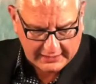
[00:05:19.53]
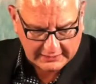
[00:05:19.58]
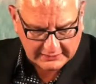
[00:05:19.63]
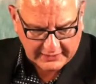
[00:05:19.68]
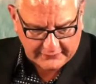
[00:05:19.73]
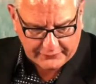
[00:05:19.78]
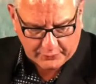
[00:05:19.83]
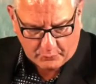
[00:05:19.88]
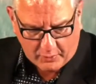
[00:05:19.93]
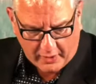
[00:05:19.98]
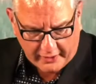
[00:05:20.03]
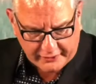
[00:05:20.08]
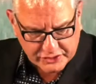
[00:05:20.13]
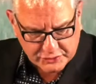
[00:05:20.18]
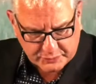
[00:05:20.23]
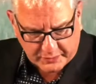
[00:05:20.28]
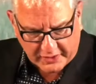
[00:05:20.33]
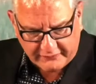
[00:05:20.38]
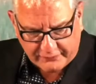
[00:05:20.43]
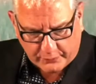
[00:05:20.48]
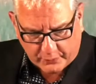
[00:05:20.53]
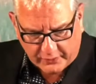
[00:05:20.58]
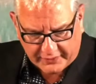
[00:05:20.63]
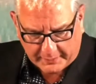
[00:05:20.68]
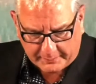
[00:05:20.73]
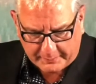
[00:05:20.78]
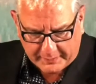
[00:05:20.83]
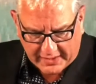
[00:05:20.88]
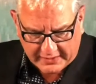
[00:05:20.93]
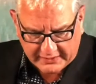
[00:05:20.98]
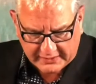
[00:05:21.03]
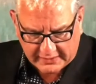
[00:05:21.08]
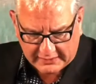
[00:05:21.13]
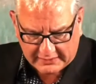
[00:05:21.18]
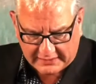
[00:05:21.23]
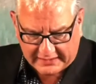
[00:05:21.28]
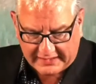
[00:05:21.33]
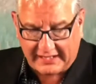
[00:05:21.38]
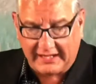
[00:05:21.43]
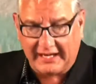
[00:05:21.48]
let the waters bring forth
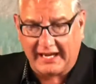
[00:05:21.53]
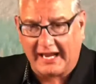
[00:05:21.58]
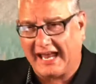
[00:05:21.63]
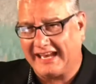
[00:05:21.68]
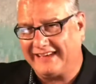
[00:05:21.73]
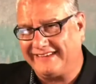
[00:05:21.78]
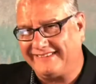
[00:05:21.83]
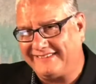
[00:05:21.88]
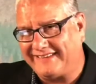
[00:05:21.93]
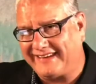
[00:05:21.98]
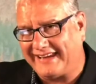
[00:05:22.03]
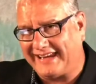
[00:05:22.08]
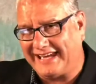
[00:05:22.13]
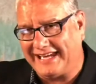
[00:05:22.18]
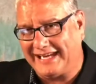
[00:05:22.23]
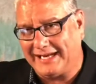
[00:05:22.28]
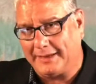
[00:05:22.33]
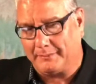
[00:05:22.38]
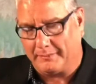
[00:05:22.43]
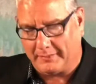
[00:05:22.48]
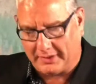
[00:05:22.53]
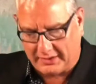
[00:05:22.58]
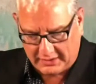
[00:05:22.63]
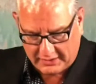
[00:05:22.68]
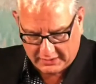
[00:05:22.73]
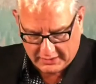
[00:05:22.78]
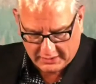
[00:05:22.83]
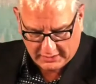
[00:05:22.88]
abundantly and teem